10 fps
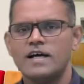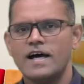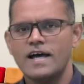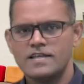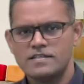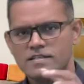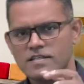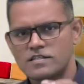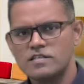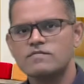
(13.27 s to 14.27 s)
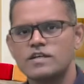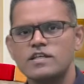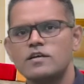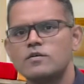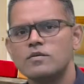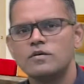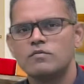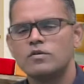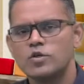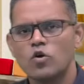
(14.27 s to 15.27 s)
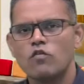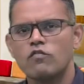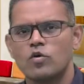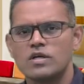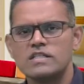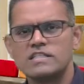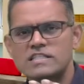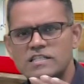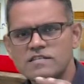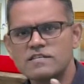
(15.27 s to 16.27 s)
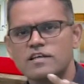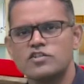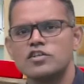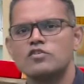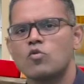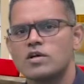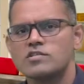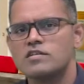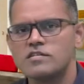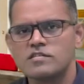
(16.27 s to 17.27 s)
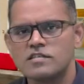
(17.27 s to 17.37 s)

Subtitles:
And in this video, we'll go for the discussion questions.